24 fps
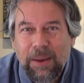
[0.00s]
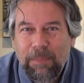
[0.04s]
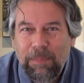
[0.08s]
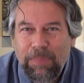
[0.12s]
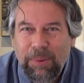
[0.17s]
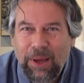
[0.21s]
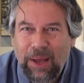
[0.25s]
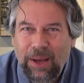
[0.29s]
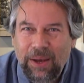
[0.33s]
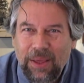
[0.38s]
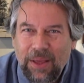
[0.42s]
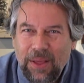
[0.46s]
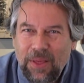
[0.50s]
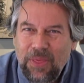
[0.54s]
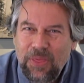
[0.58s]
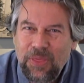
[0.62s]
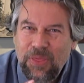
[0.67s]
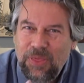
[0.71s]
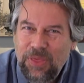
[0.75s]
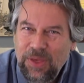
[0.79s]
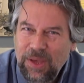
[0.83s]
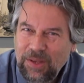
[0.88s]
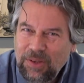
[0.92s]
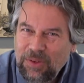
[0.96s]
But
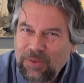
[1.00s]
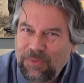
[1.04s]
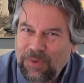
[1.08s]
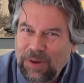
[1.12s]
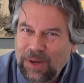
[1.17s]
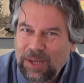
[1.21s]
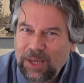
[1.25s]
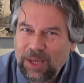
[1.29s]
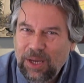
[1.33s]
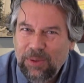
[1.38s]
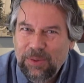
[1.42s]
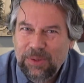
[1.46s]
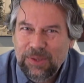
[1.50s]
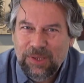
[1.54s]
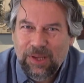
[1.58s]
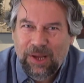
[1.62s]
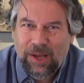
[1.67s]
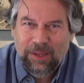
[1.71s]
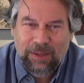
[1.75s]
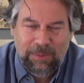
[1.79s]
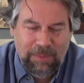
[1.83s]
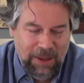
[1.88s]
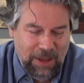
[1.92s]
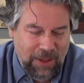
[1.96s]
this video is
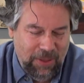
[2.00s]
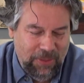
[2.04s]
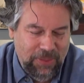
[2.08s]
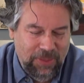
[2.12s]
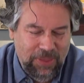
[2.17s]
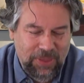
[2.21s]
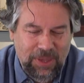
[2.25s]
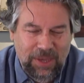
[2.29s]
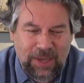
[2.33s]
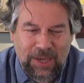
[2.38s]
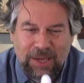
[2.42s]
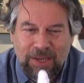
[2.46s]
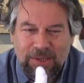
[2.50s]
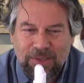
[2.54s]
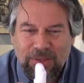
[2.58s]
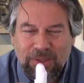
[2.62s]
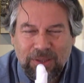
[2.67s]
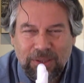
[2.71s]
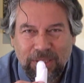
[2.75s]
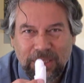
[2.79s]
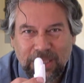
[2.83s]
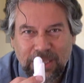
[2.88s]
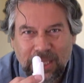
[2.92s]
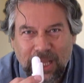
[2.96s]
all about this
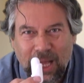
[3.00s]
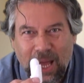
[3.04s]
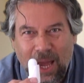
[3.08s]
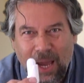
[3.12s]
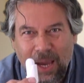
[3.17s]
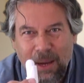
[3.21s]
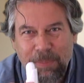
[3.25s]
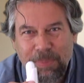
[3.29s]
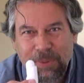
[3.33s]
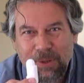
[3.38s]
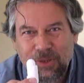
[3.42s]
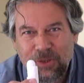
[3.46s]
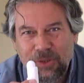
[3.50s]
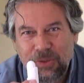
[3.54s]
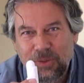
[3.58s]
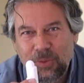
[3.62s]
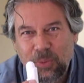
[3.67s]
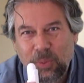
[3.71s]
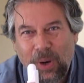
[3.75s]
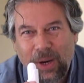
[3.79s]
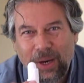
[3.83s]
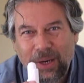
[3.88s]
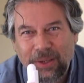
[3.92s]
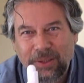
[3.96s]
little HyperJuice
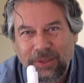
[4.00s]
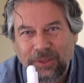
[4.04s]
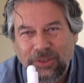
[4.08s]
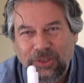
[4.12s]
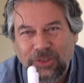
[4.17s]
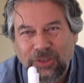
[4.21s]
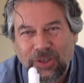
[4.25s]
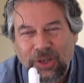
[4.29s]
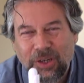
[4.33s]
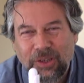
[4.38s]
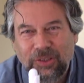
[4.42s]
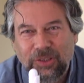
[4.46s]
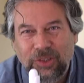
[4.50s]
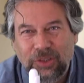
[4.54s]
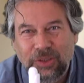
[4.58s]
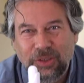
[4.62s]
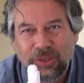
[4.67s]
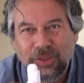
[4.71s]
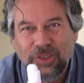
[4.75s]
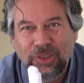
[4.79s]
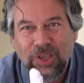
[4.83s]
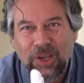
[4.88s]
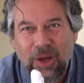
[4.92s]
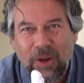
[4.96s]
wireless charger.
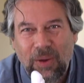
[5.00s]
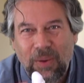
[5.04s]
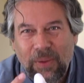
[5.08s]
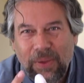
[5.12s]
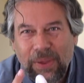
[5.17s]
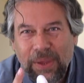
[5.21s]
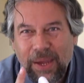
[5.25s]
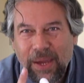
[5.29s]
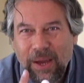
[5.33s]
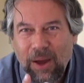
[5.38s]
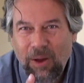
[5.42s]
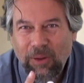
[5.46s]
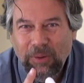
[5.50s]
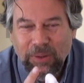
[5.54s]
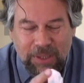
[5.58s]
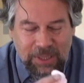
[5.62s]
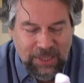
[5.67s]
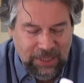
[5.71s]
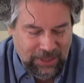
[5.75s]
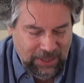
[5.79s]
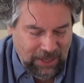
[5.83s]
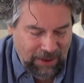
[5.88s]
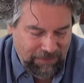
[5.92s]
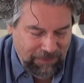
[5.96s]
So, only
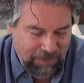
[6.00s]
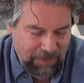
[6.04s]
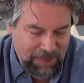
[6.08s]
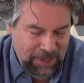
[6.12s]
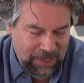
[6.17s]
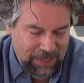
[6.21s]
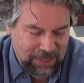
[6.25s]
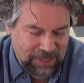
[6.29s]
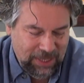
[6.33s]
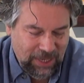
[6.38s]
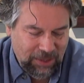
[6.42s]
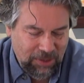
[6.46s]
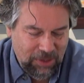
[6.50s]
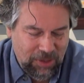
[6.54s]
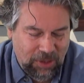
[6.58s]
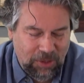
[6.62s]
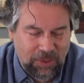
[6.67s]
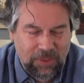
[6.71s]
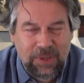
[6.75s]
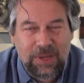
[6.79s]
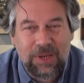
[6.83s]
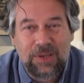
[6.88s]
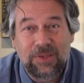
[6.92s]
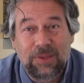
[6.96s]
thing left for me to tell
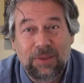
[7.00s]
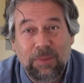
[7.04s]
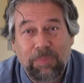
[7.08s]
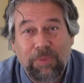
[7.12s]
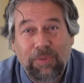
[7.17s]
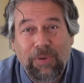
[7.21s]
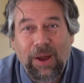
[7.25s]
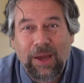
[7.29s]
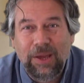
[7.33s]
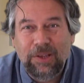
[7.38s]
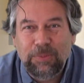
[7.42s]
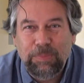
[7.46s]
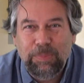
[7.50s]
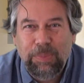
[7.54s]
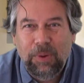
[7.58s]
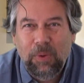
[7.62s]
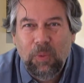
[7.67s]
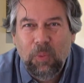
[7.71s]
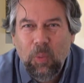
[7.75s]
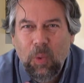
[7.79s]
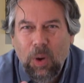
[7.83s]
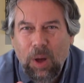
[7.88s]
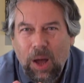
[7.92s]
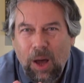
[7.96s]
you is the price,
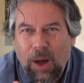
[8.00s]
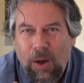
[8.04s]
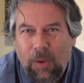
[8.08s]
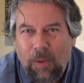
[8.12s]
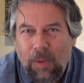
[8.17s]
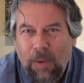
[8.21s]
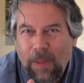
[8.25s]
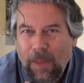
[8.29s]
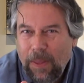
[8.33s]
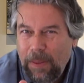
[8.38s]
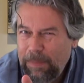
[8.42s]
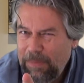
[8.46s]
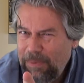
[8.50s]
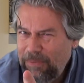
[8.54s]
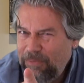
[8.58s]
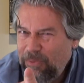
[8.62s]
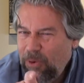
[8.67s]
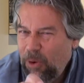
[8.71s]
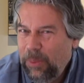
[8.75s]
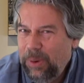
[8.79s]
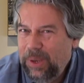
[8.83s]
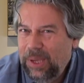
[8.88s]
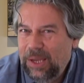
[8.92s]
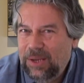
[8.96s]
but whoa!
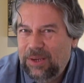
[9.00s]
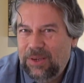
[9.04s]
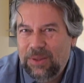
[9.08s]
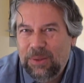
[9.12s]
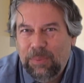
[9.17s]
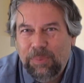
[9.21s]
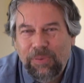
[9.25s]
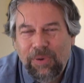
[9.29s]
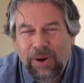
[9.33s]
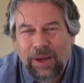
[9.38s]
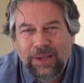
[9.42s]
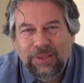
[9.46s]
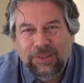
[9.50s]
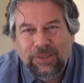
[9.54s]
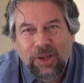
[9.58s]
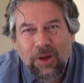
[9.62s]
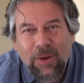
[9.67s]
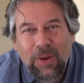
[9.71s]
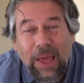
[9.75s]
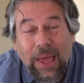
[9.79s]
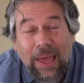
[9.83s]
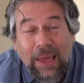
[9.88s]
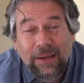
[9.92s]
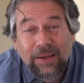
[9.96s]
Before we get to the price,
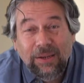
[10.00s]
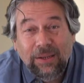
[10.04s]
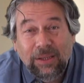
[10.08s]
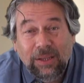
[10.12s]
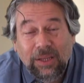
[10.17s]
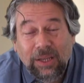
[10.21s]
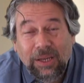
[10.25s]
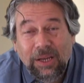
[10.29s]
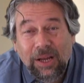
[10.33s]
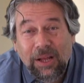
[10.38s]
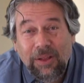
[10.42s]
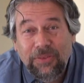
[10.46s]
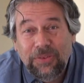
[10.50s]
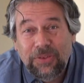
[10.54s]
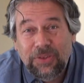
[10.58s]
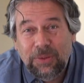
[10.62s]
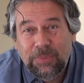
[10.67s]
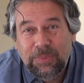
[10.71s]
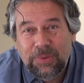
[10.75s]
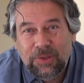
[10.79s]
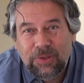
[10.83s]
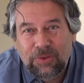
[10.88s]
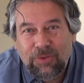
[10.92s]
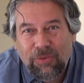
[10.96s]
go ahead and click on
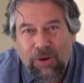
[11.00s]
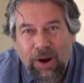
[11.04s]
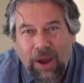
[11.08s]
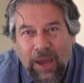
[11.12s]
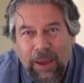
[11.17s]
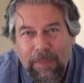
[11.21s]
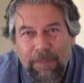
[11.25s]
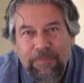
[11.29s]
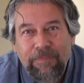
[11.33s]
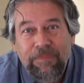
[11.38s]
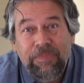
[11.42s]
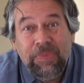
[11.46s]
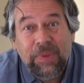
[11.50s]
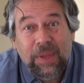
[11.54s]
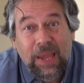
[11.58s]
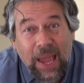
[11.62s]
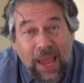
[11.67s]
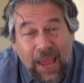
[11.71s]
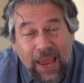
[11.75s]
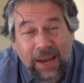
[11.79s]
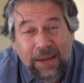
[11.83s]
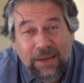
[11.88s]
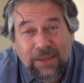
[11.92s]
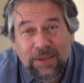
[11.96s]
subscribe
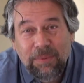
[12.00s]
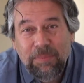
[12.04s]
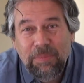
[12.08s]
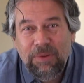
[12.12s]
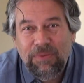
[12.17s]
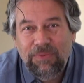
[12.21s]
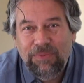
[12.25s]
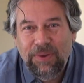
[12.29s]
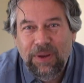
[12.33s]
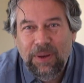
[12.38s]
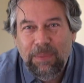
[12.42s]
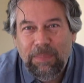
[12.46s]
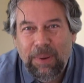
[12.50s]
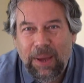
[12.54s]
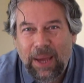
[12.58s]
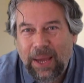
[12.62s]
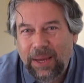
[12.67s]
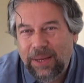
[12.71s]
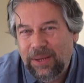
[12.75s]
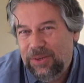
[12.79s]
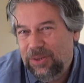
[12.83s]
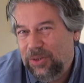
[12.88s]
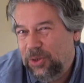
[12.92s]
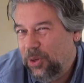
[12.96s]
and give me
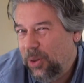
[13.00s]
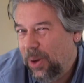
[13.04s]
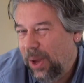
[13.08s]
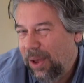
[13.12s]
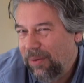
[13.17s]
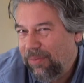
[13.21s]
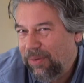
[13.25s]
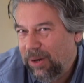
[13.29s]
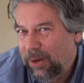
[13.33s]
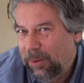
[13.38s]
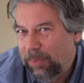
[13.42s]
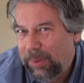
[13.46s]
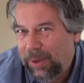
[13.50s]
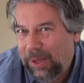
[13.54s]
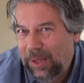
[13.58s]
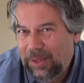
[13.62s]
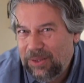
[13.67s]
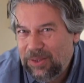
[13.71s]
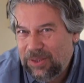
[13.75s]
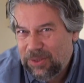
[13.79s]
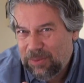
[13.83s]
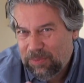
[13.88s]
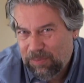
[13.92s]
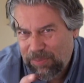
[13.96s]
feedback. Do you have
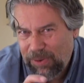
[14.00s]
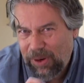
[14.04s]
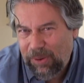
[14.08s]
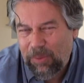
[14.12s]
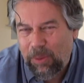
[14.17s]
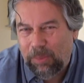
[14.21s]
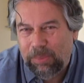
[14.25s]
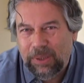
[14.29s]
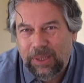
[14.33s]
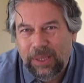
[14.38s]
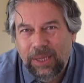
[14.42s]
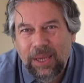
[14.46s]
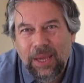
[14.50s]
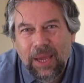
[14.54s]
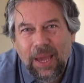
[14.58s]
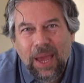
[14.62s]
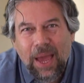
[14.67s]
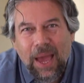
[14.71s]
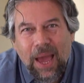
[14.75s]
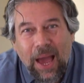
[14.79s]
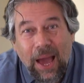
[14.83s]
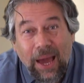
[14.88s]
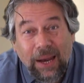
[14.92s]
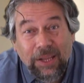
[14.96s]
AirPods? Probably.
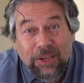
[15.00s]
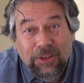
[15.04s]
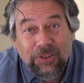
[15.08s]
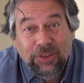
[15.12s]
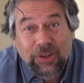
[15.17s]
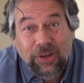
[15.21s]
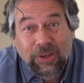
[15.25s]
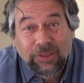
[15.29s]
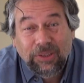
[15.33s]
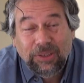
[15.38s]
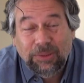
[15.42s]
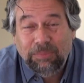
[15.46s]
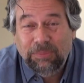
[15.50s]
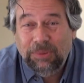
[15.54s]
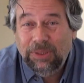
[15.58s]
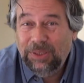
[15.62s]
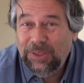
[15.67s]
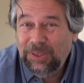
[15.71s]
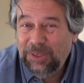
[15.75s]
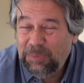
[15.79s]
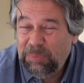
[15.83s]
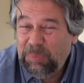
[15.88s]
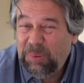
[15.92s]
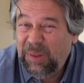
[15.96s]
How do you charge them? Do you
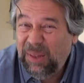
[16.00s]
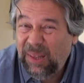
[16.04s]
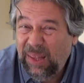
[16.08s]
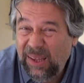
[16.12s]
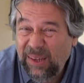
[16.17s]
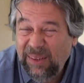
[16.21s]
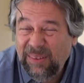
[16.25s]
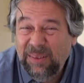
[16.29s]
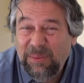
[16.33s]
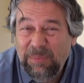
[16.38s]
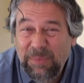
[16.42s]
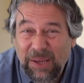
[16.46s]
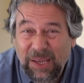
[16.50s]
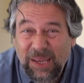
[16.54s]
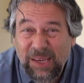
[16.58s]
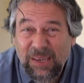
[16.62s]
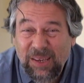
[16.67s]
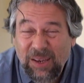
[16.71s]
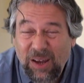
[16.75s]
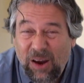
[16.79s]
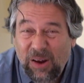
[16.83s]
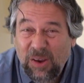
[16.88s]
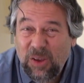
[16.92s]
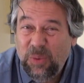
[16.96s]
just plug them
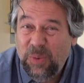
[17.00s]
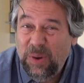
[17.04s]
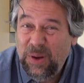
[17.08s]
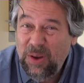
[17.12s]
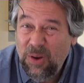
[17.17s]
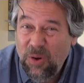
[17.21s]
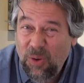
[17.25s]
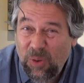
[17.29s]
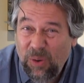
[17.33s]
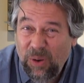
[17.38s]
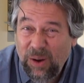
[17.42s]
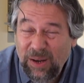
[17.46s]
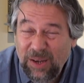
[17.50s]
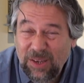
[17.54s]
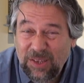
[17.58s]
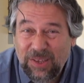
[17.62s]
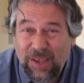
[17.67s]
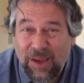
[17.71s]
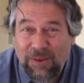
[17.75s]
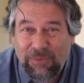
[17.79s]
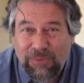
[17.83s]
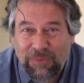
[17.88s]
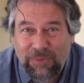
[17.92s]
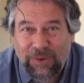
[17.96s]
in? Are you annoyed? Is
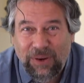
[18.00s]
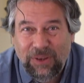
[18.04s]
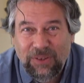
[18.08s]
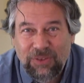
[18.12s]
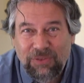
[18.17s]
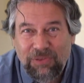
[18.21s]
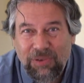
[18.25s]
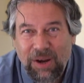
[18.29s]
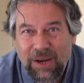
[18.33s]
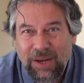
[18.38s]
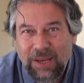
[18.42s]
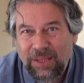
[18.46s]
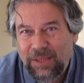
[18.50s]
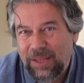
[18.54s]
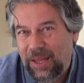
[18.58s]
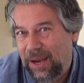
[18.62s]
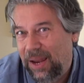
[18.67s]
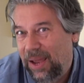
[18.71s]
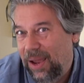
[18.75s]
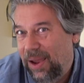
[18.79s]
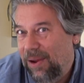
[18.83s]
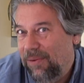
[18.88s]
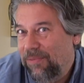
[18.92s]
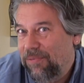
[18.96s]
that frustrating that
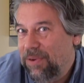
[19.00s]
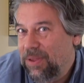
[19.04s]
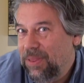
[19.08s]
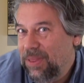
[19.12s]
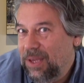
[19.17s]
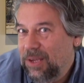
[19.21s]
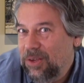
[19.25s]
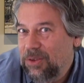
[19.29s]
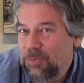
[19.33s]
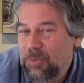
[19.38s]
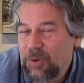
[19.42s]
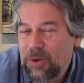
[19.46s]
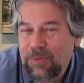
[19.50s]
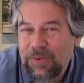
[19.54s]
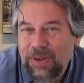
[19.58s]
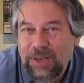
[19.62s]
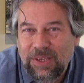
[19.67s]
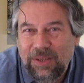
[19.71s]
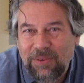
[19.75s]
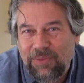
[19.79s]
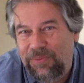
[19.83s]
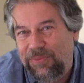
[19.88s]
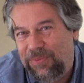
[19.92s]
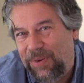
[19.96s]
everything's moving
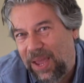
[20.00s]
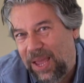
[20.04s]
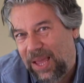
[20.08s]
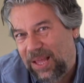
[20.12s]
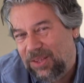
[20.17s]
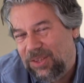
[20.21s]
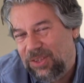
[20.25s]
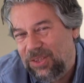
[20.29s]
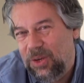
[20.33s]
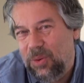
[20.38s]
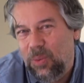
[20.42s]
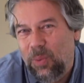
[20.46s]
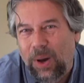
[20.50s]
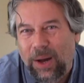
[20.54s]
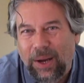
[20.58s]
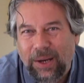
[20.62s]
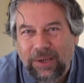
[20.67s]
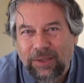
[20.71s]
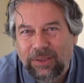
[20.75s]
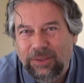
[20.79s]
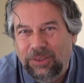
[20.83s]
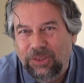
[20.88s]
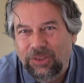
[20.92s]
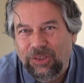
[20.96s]
to fancy
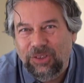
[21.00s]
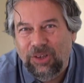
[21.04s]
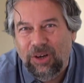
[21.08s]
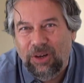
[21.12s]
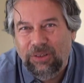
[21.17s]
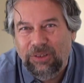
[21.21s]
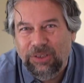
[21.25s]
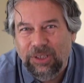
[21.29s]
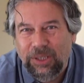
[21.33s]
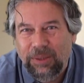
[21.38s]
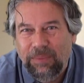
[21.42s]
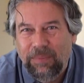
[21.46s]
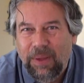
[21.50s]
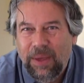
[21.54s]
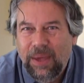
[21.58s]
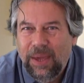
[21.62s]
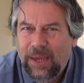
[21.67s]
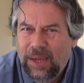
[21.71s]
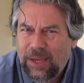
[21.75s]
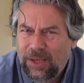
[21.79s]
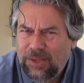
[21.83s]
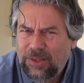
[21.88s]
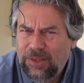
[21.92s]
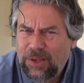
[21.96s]
wireless charging
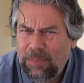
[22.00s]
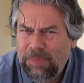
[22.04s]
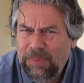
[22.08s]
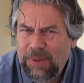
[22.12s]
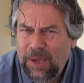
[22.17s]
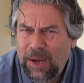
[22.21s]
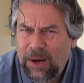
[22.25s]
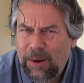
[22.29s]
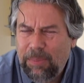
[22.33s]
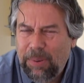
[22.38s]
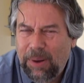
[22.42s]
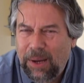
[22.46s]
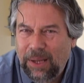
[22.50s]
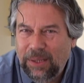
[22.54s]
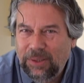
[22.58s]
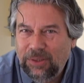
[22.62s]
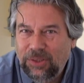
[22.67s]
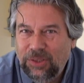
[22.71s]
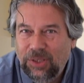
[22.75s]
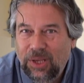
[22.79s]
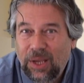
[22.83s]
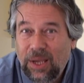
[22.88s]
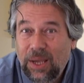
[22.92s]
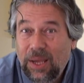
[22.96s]
except the
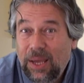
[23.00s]
AirPods?